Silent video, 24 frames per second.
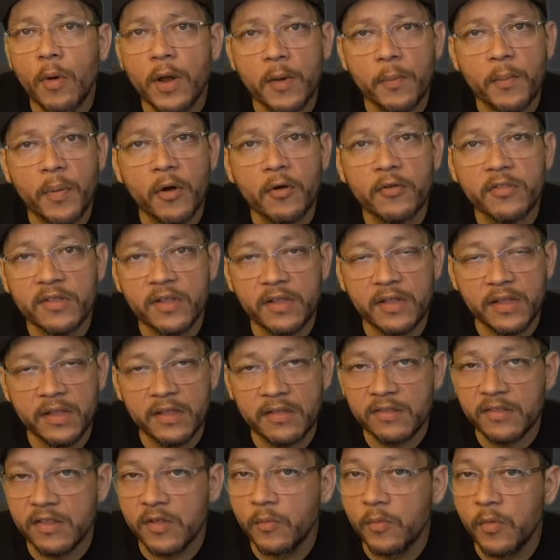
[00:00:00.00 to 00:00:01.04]
to post a link
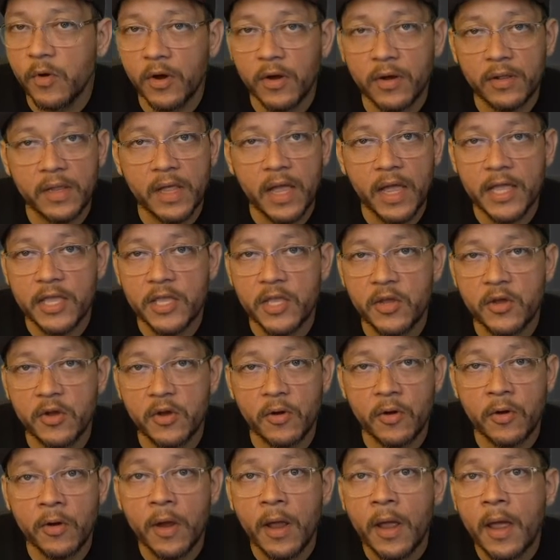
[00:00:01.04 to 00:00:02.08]
somewhere like
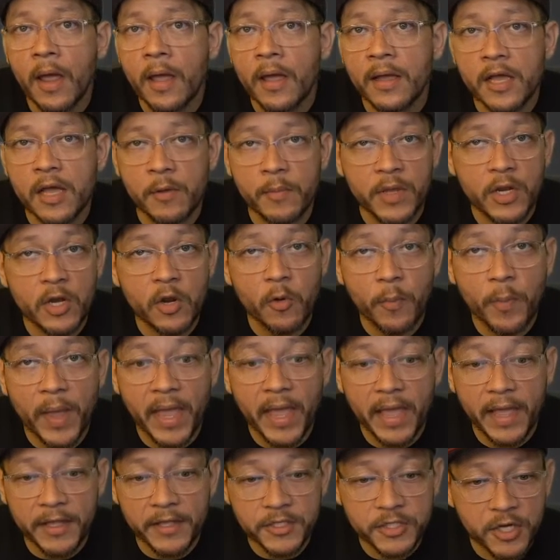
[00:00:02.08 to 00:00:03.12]
your Camino
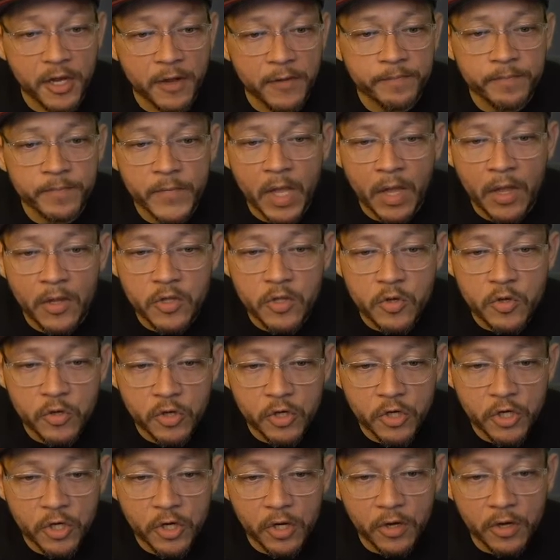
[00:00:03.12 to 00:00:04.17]
page, you
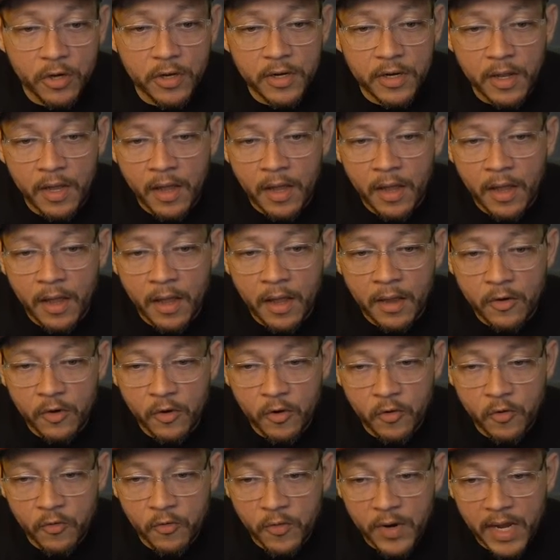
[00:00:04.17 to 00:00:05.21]
could
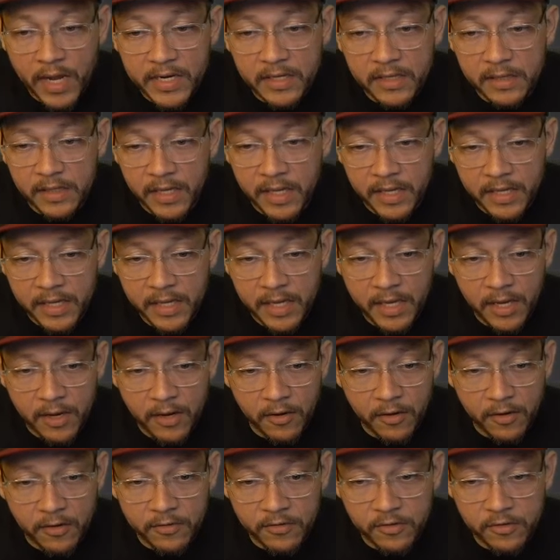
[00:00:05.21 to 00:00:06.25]
create a link
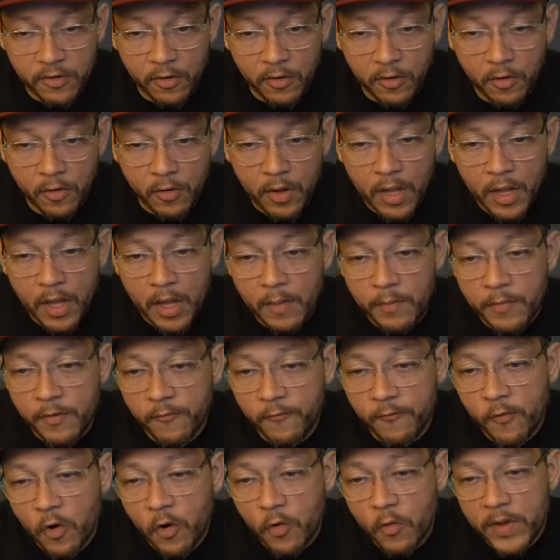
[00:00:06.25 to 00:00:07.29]
here. So
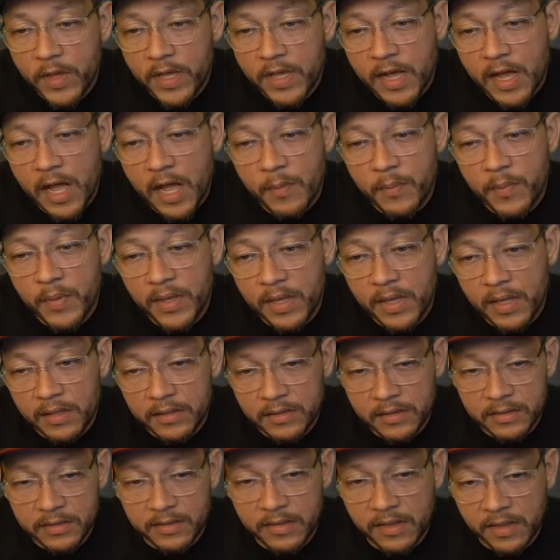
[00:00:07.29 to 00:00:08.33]
before we copy
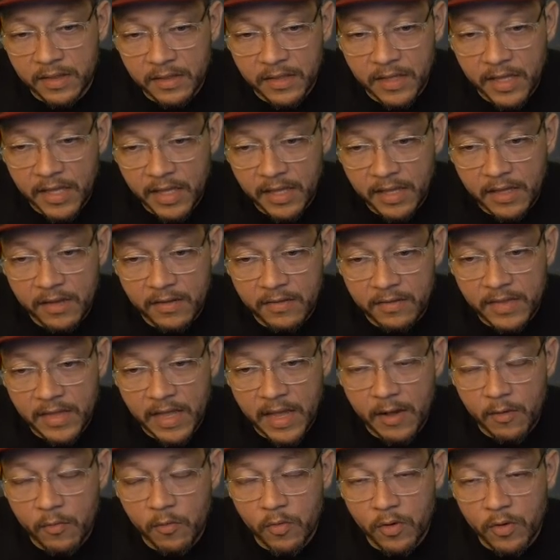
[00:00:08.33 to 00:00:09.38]
the link
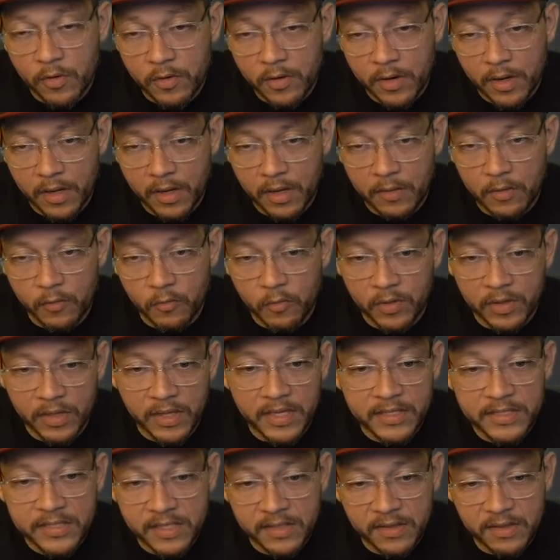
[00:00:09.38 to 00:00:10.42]
that would
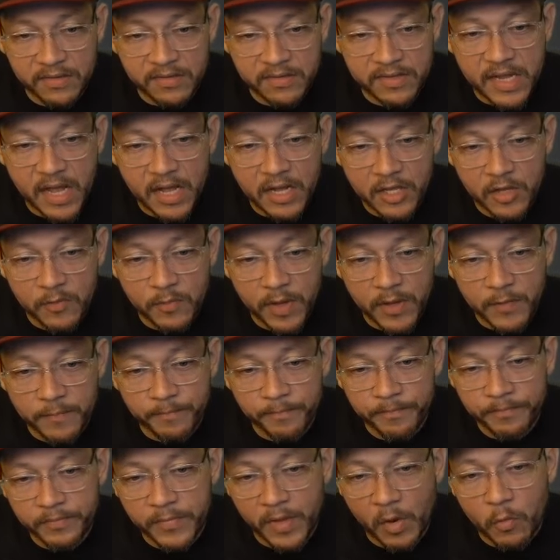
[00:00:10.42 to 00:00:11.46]
relate to this document,
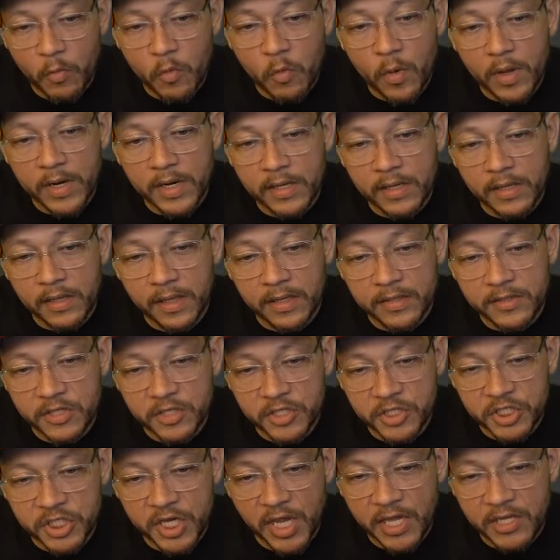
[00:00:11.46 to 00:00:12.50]
we want to click to
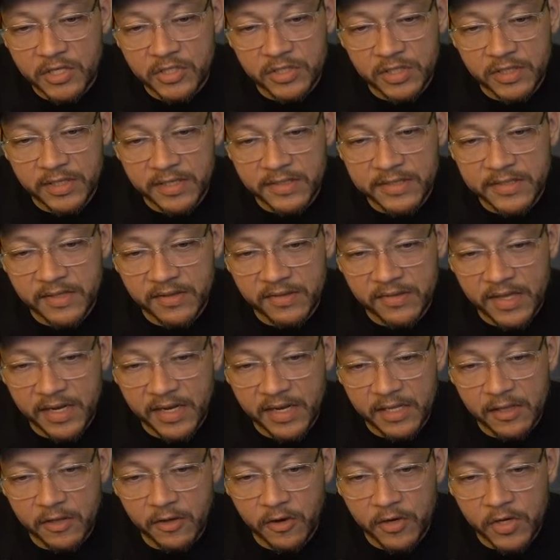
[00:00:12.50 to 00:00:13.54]
change link to Santa
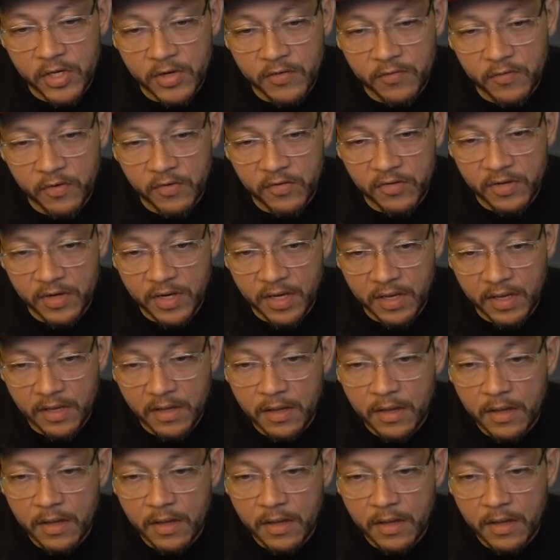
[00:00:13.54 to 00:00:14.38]
Clara University.